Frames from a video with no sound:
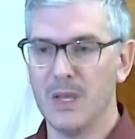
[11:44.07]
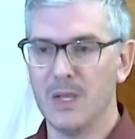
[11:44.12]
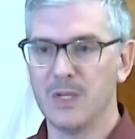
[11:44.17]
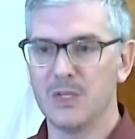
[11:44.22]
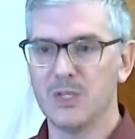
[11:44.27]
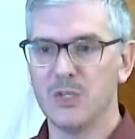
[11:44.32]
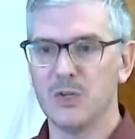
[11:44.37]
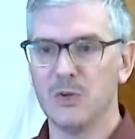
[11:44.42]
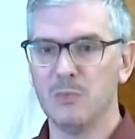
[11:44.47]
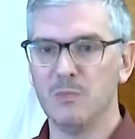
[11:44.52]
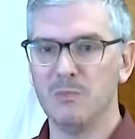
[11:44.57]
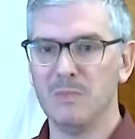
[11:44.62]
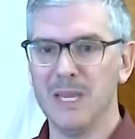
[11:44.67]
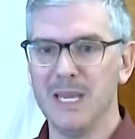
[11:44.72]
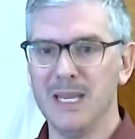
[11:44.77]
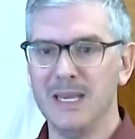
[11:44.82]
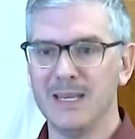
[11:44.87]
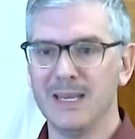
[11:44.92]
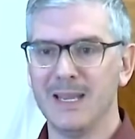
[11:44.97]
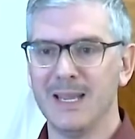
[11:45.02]
to
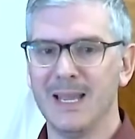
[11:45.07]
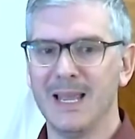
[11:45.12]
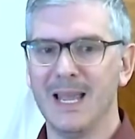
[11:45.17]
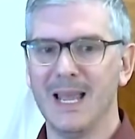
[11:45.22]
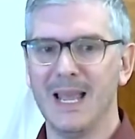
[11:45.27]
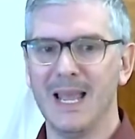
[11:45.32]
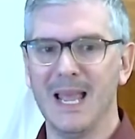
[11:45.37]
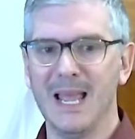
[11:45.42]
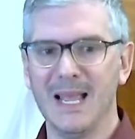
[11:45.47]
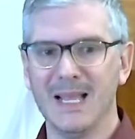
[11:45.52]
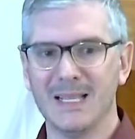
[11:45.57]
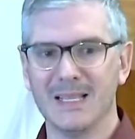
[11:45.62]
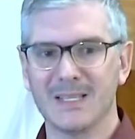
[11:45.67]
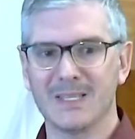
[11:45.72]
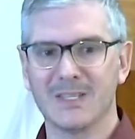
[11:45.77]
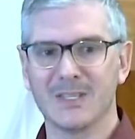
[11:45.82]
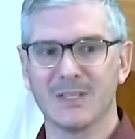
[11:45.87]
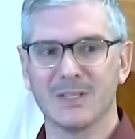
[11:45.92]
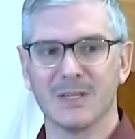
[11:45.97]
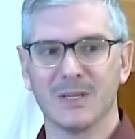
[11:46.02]
meet
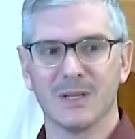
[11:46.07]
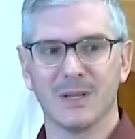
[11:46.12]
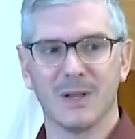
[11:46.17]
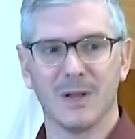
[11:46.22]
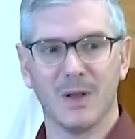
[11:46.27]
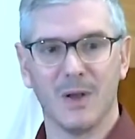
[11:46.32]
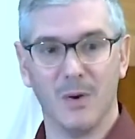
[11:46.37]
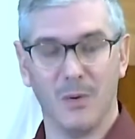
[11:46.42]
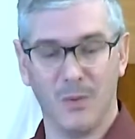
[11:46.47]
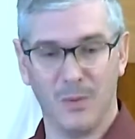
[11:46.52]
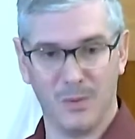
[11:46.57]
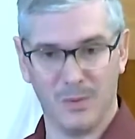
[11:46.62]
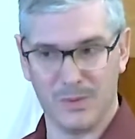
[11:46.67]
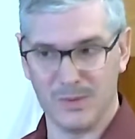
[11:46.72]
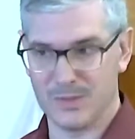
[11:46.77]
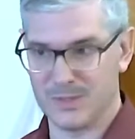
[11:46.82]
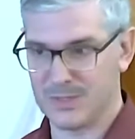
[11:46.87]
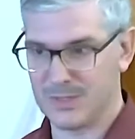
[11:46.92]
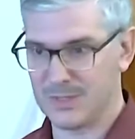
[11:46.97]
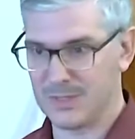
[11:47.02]
its
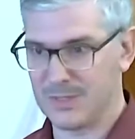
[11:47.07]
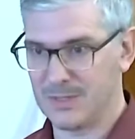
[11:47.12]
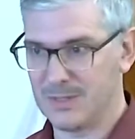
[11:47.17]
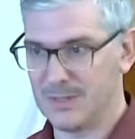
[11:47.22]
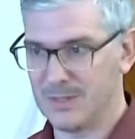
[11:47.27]
goals.